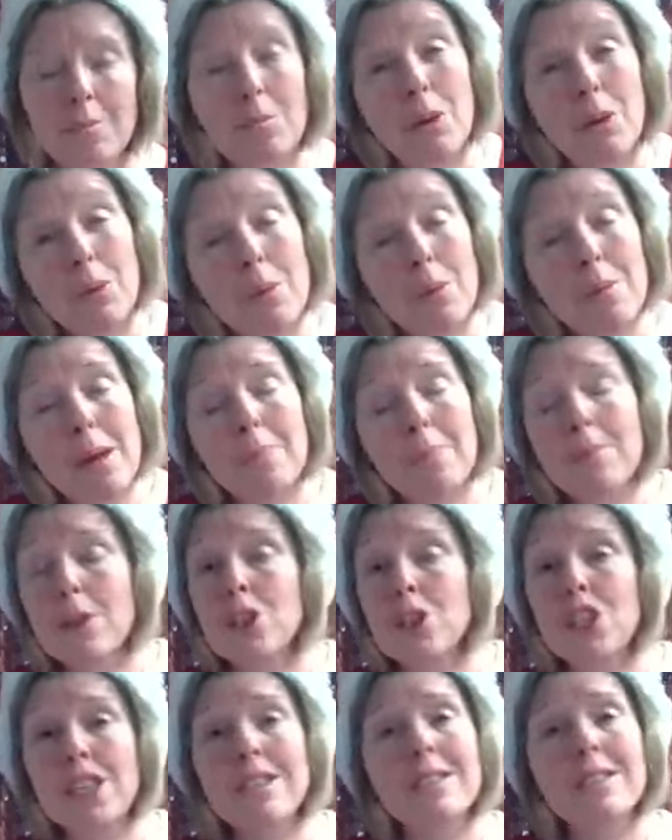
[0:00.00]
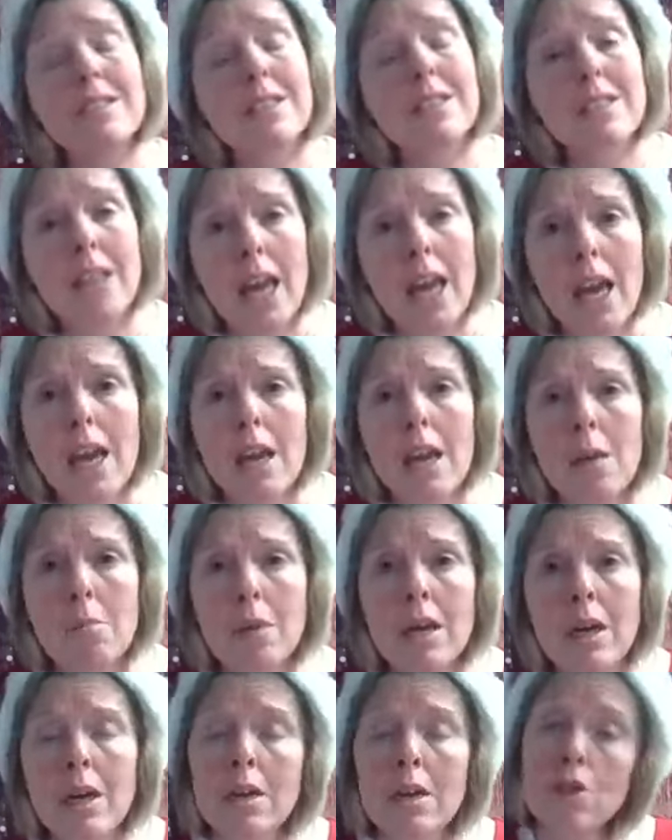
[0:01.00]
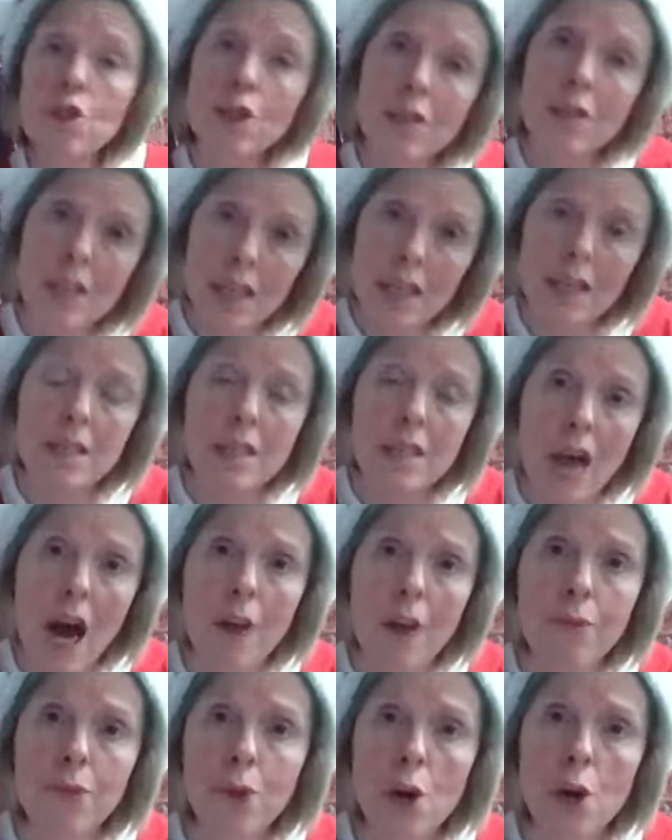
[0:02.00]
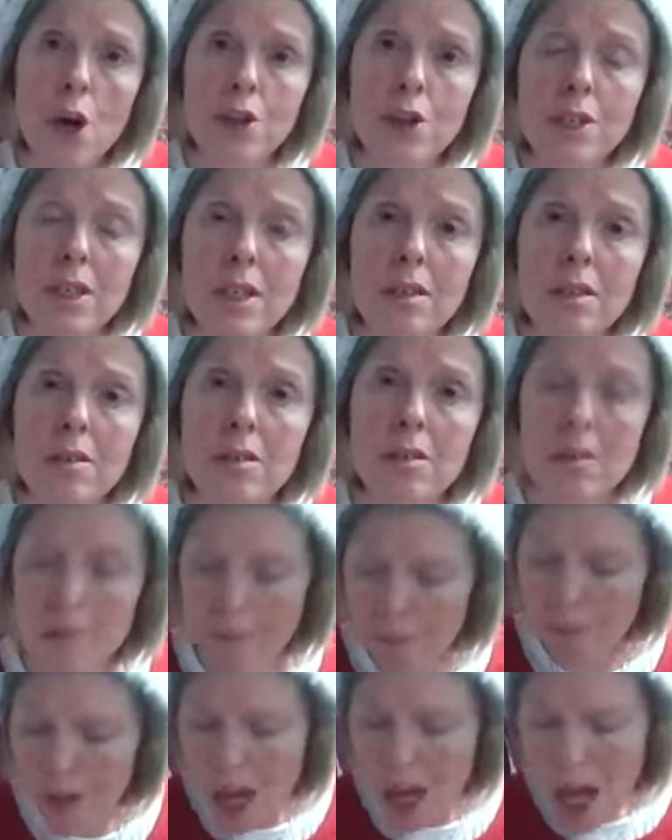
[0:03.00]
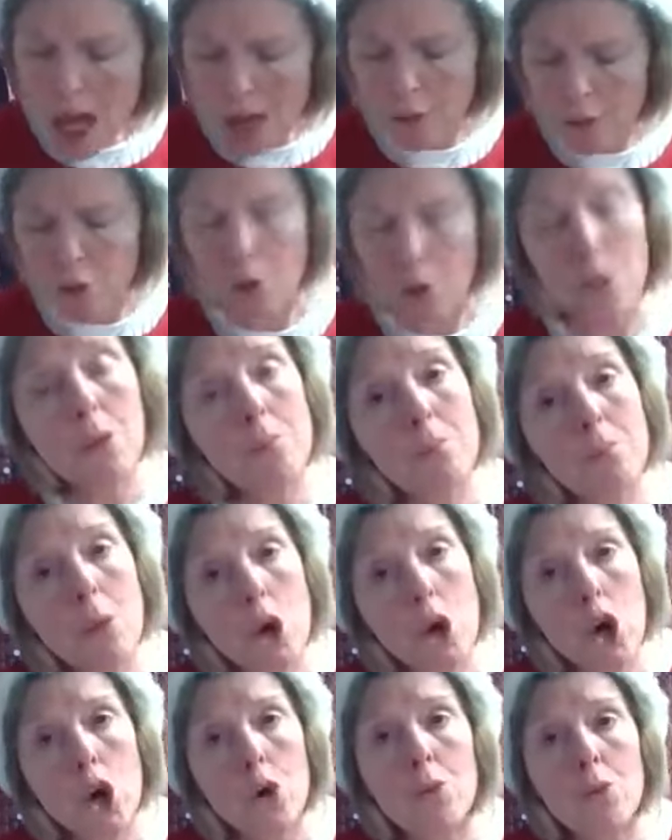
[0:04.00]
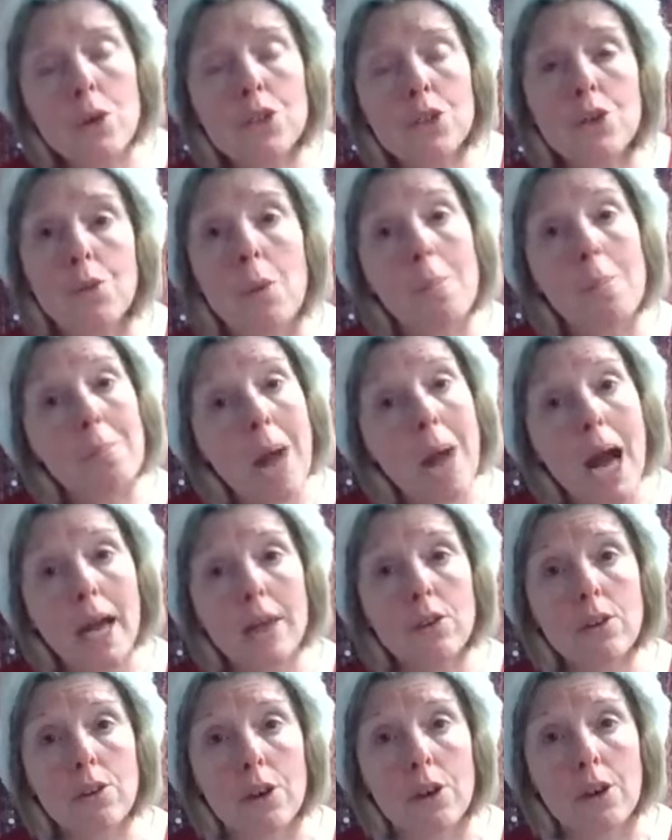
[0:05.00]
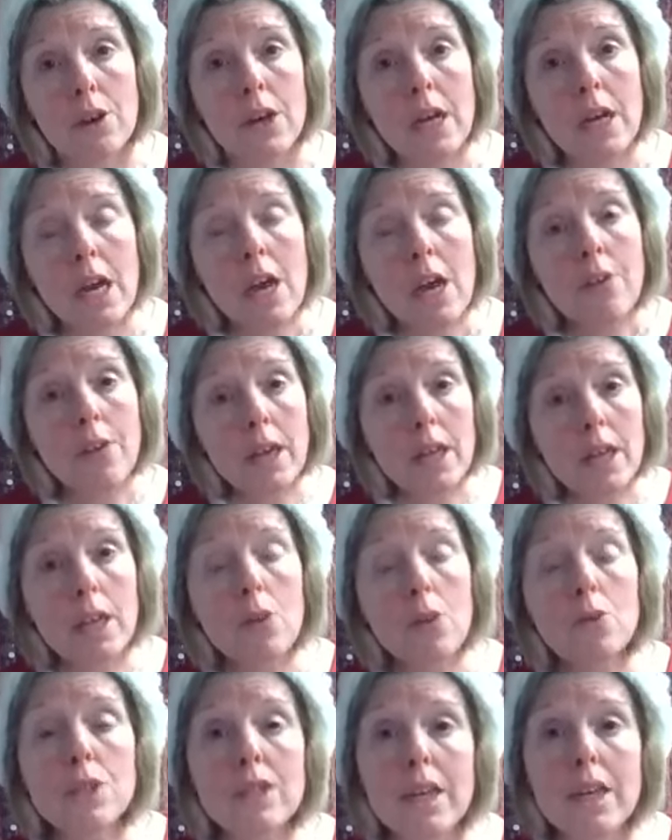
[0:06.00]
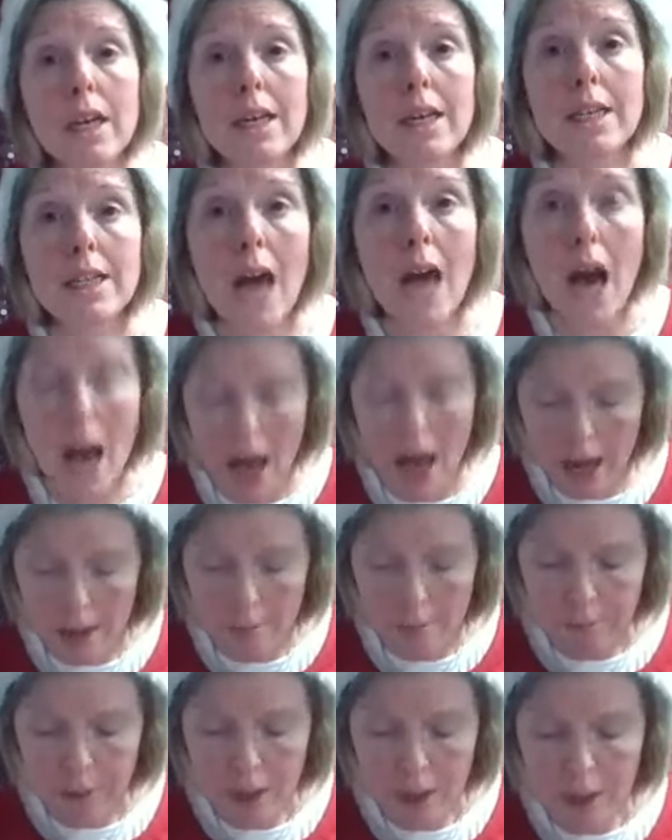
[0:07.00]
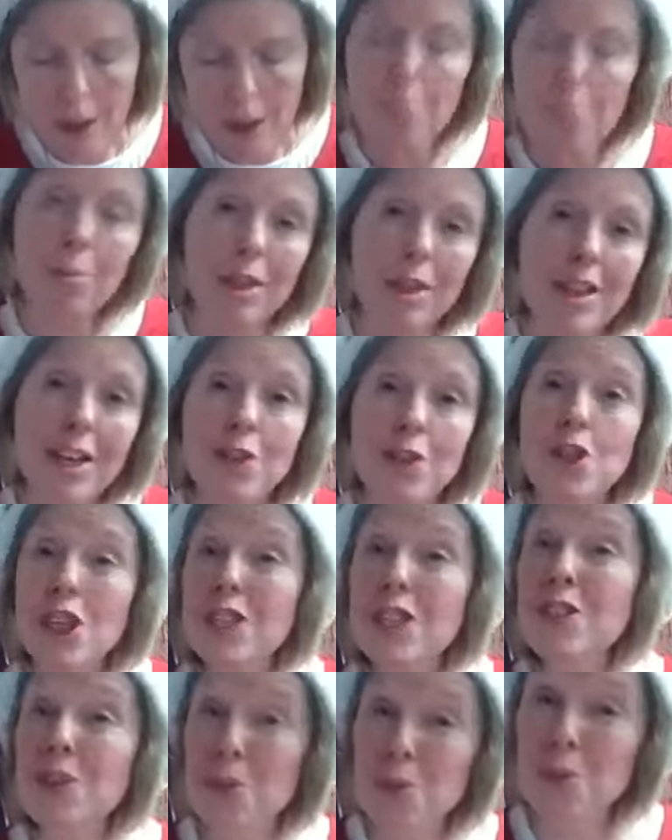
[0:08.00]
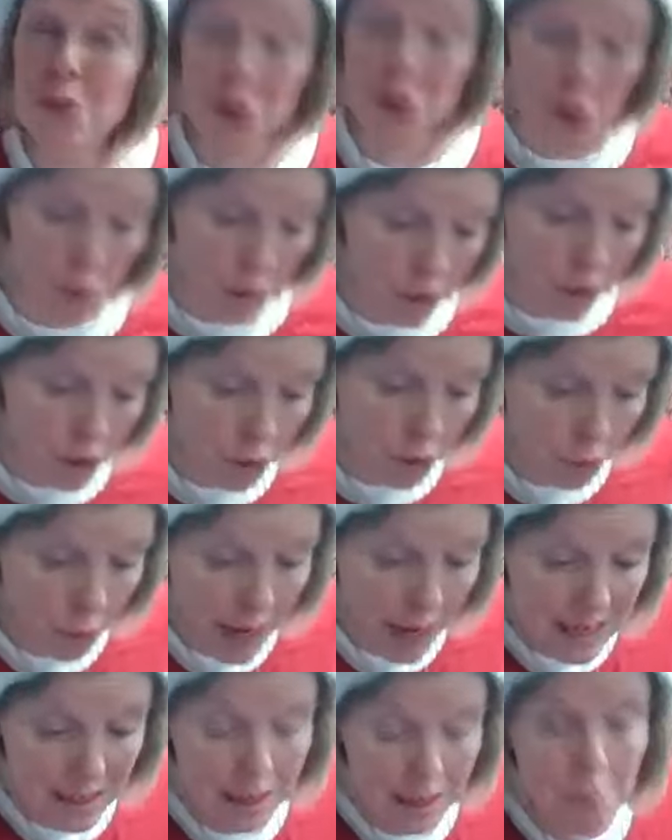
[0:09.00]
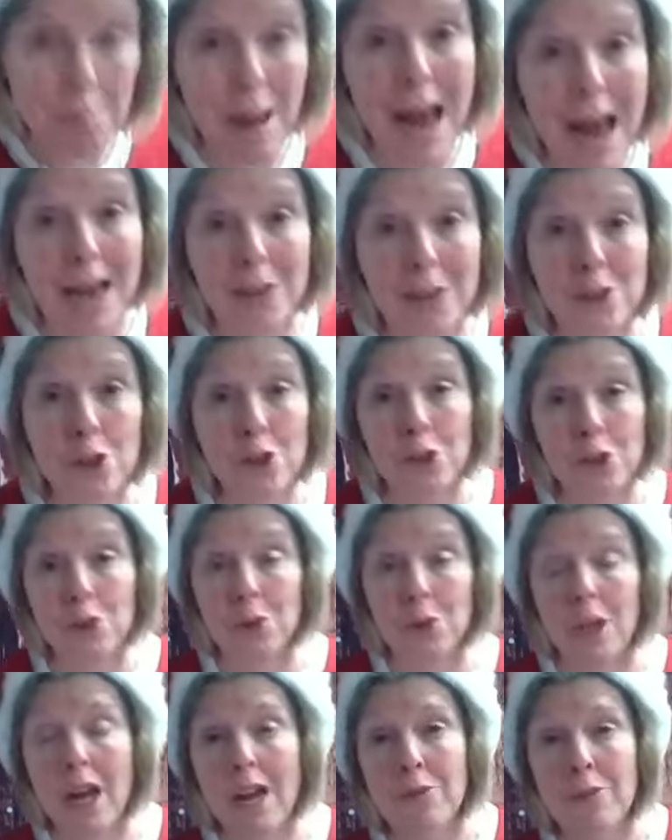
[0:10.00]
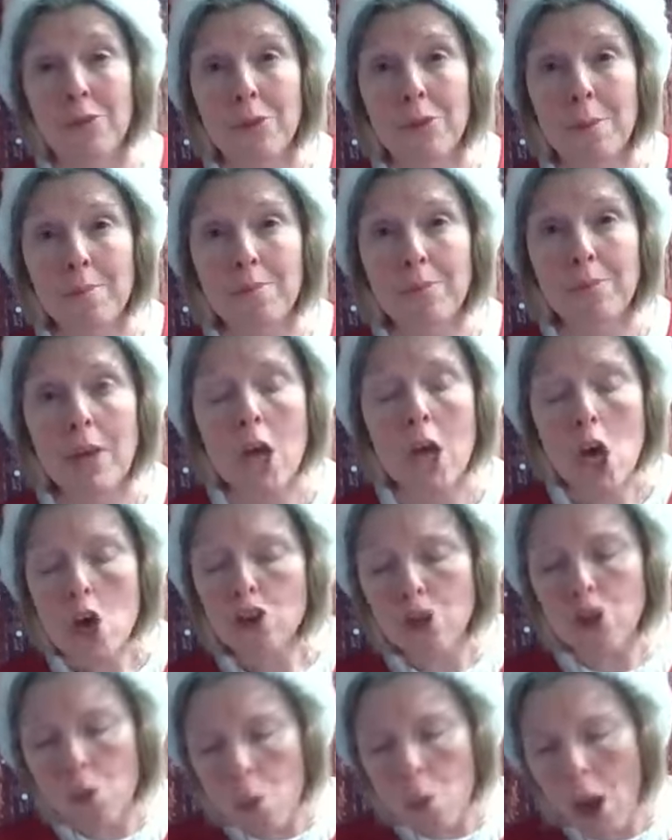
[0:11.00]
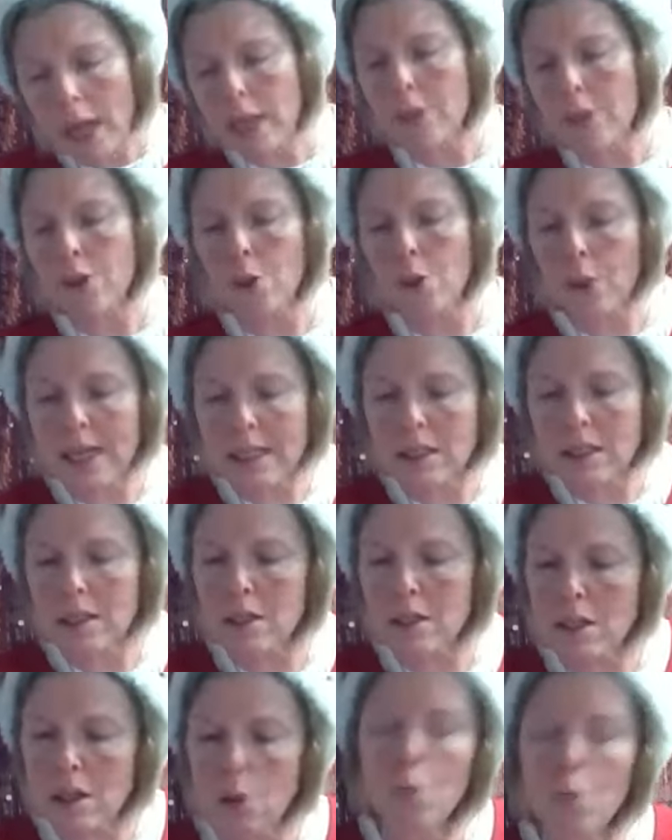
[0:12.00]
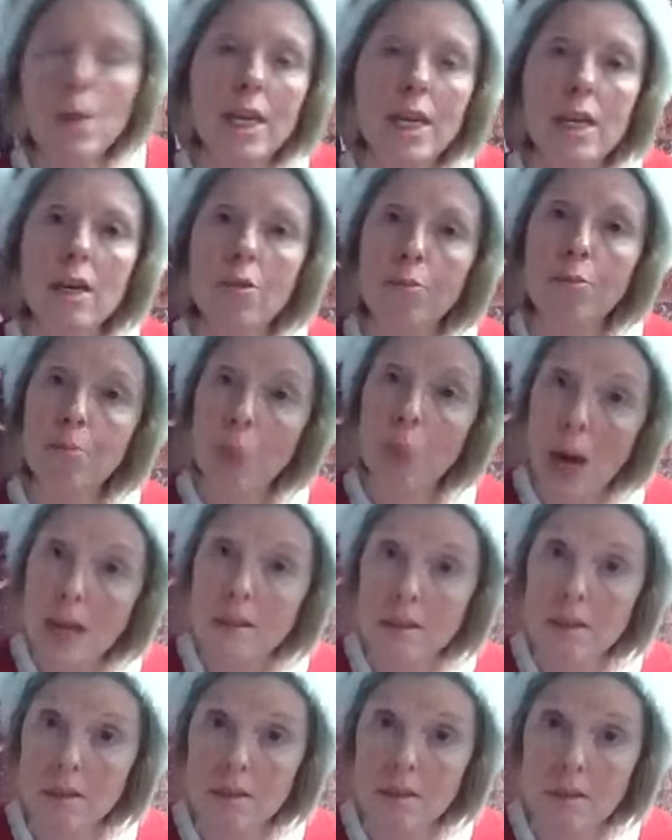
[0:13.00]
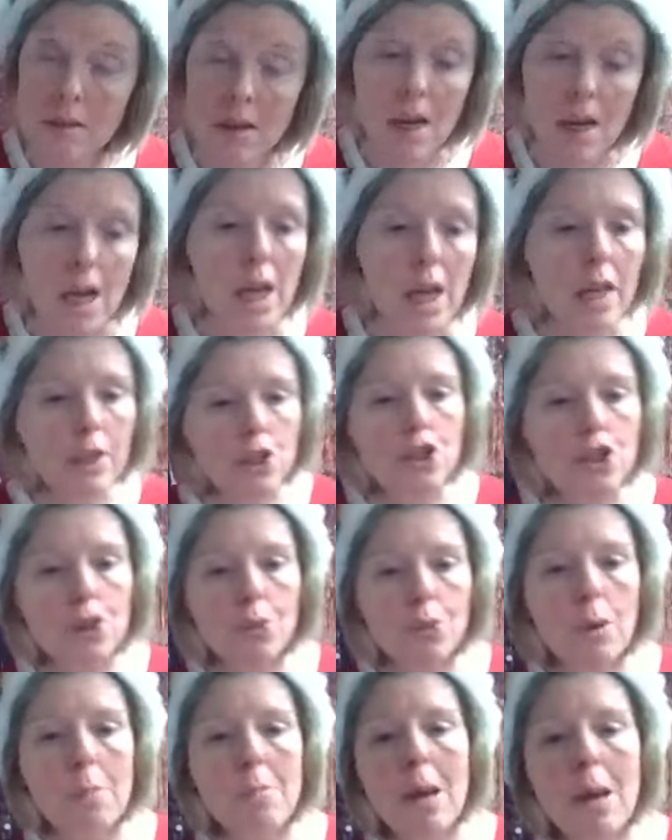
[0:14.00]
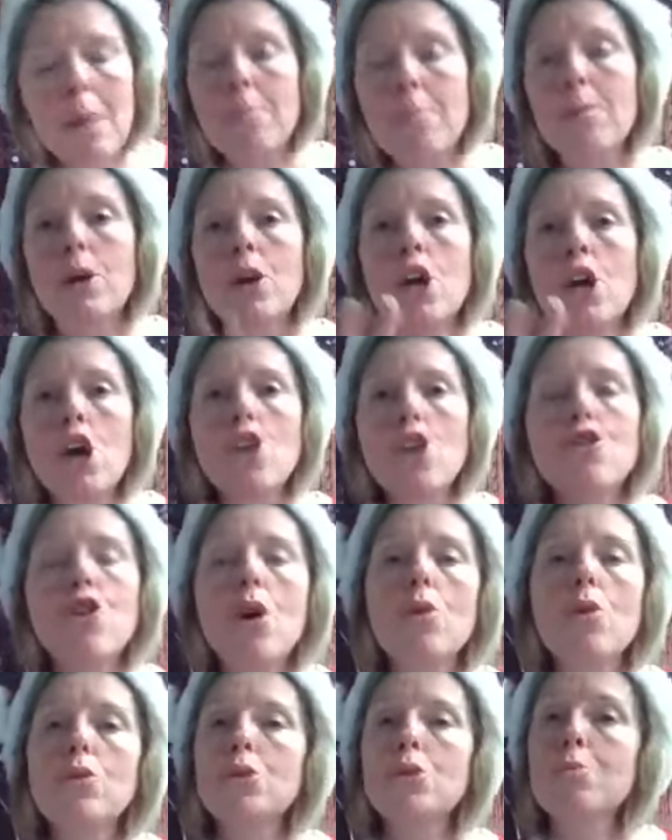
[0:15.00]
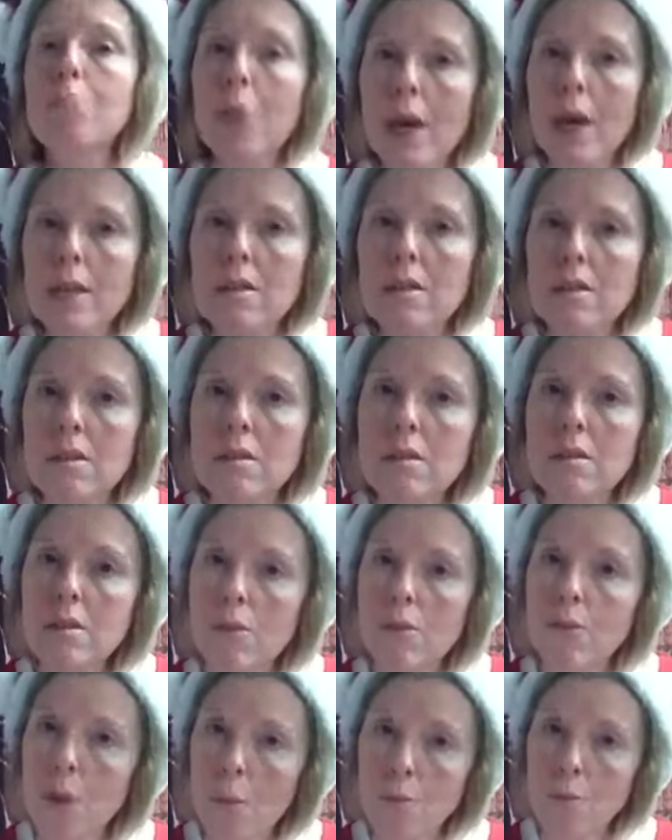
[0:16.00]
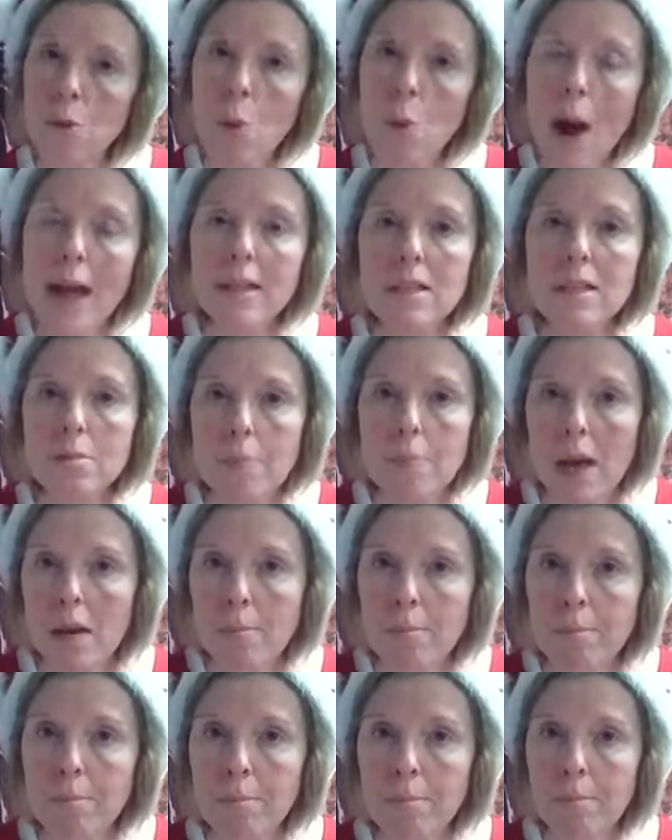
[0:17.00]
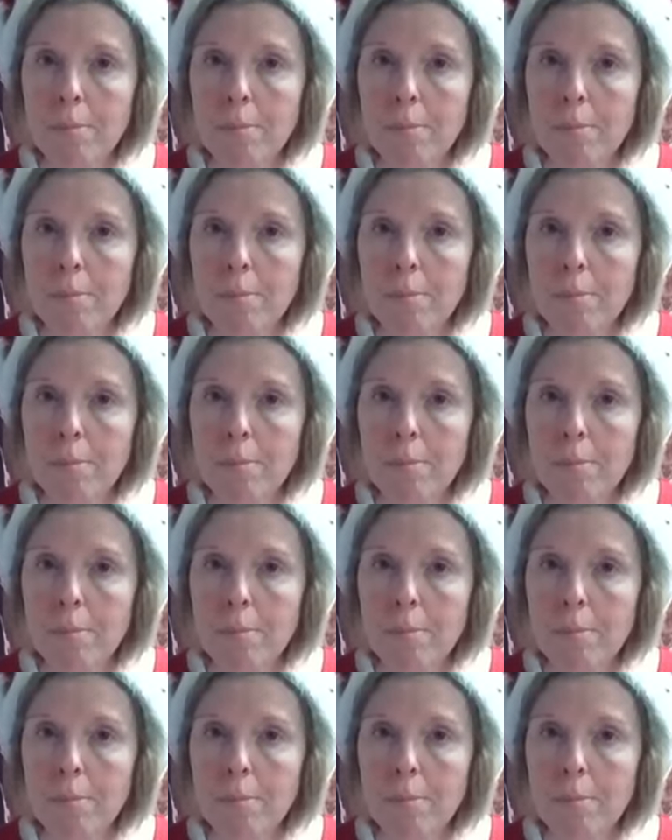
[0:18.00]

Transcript: But remember, Jesus came so that he could die for our sins. And so the myrrh was a reminder that he was going to die, but then Jesus was going to raise it back to new life. So one of the reasons that we give presents is to remember those presents from the wise men.